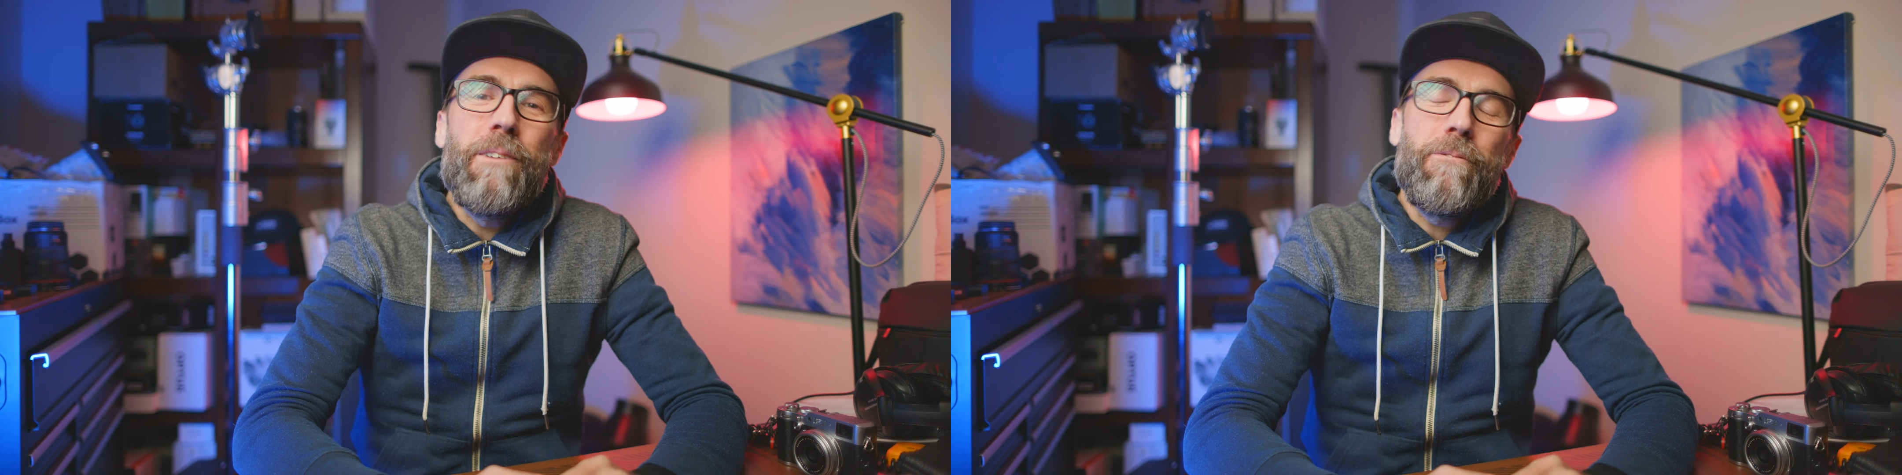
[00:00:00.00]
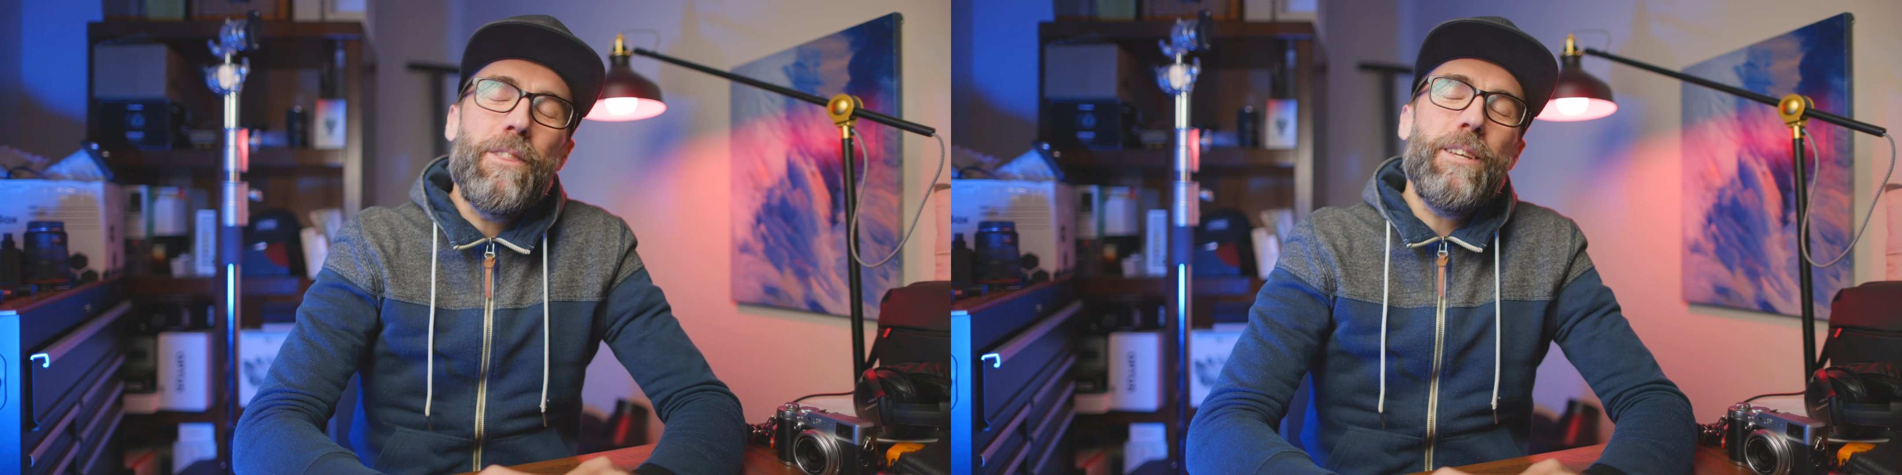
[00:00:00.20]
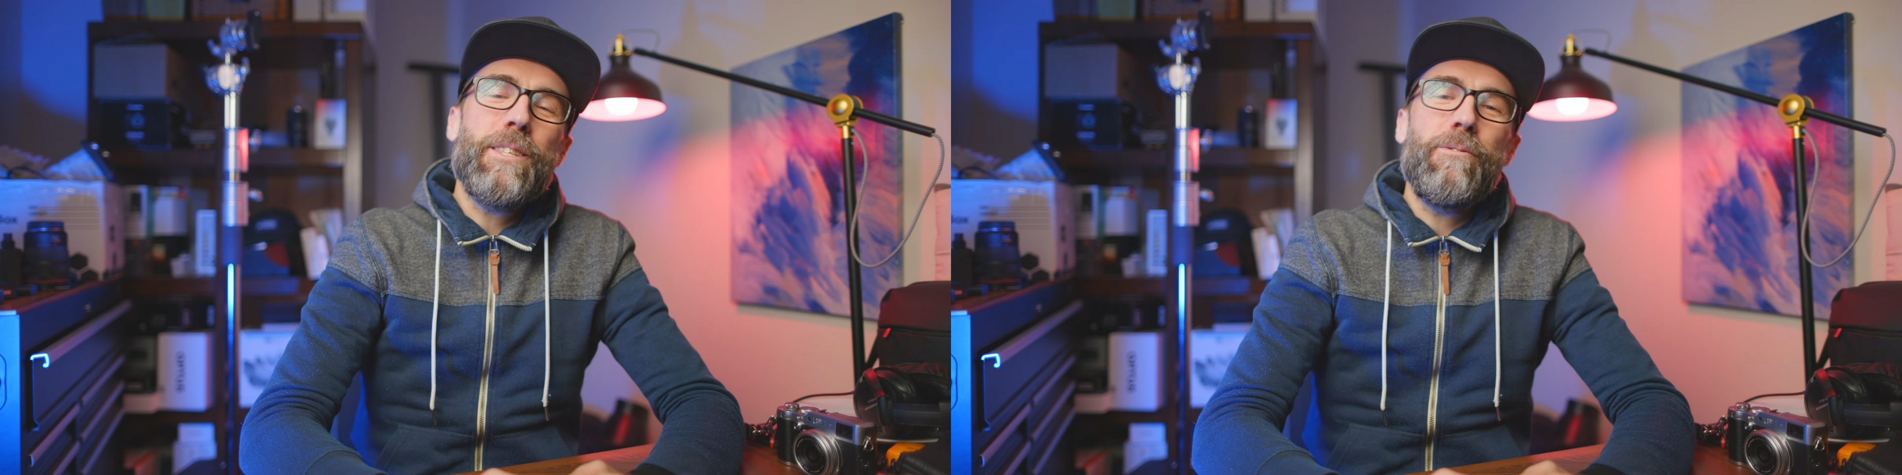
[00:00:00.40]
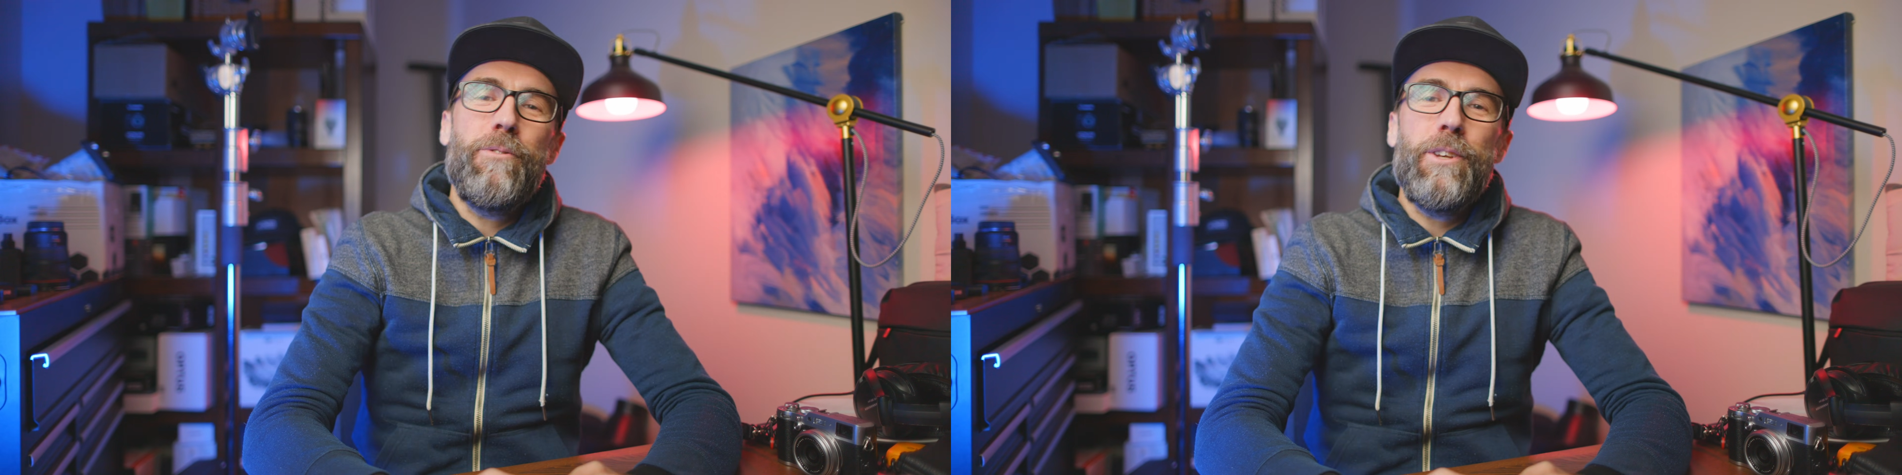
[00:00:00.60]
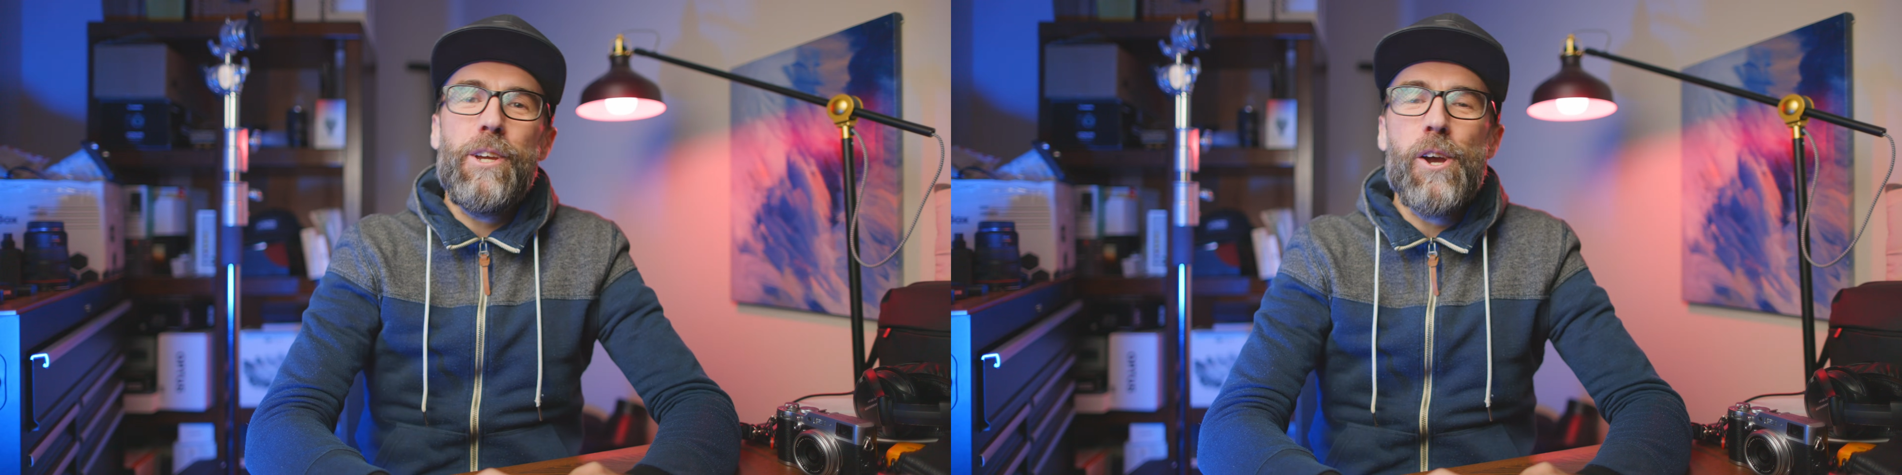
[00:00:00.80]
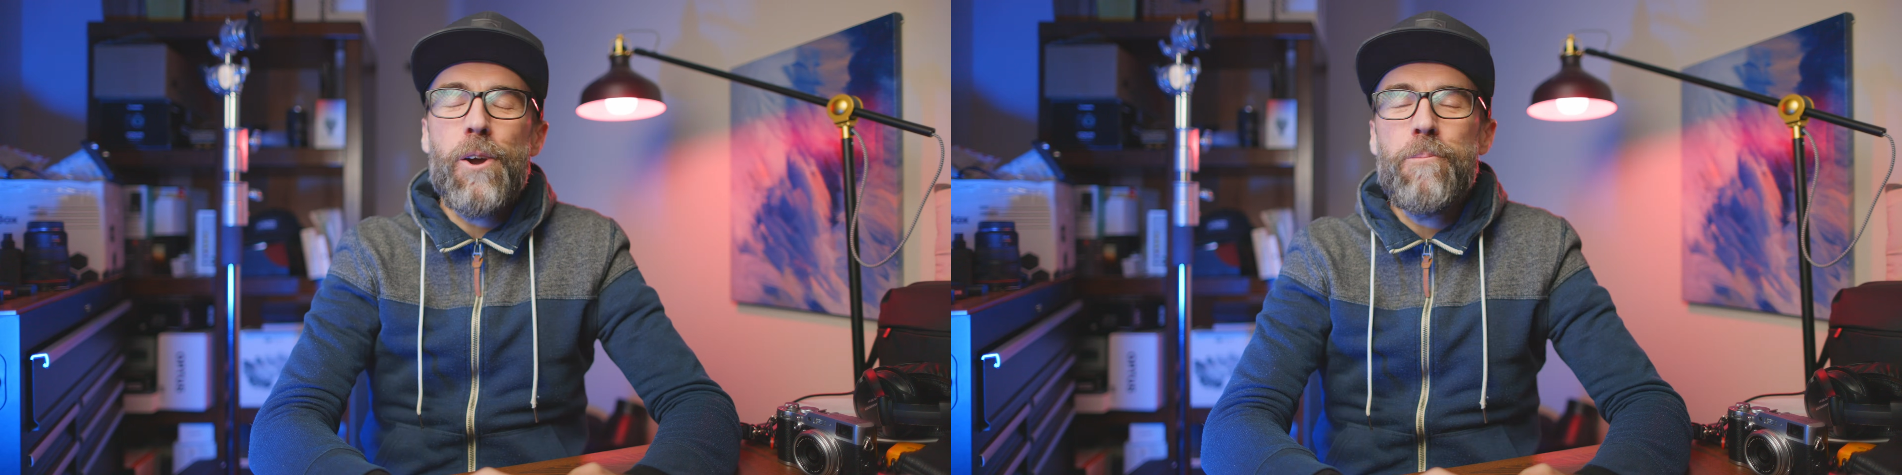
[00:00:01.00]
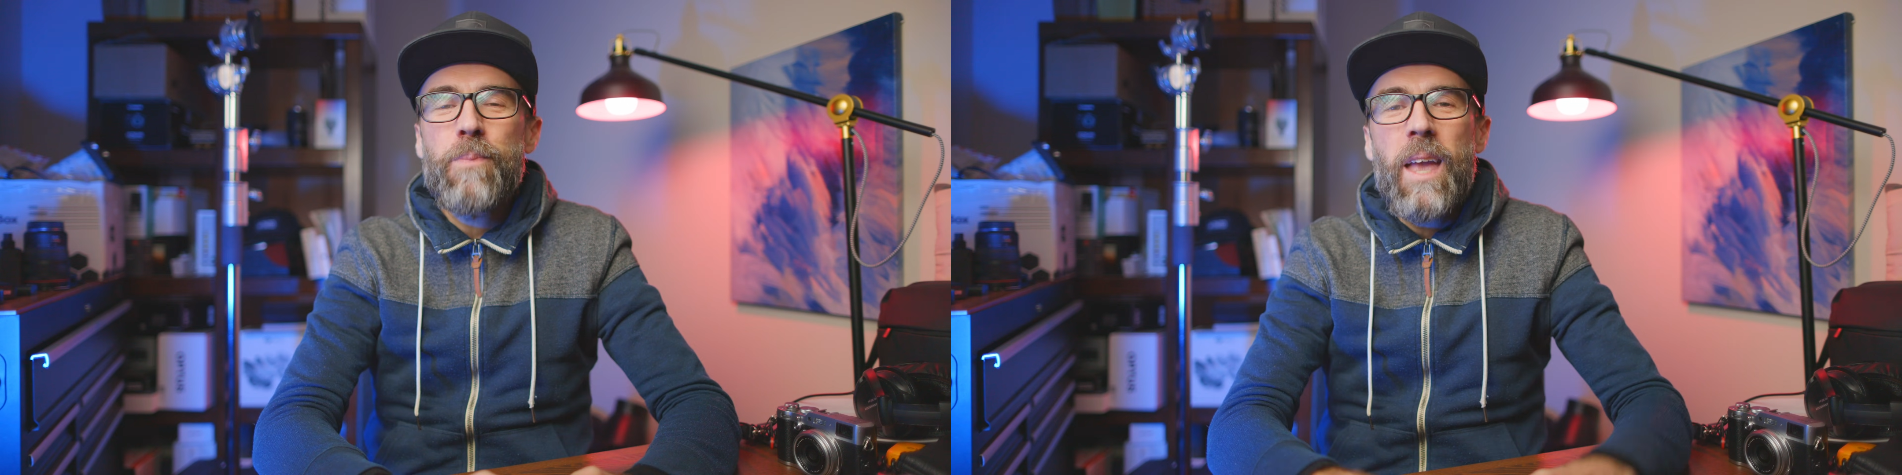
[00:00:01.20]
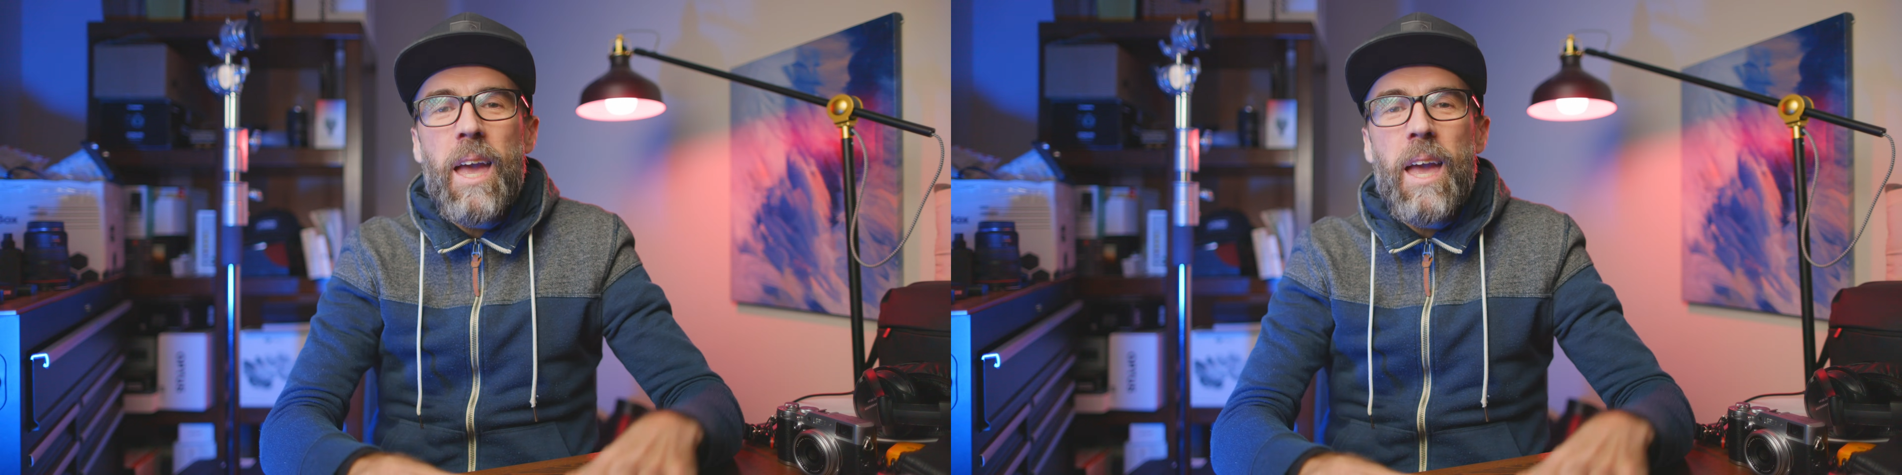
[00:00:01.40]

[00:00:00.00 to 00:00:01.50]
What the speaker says: for this video.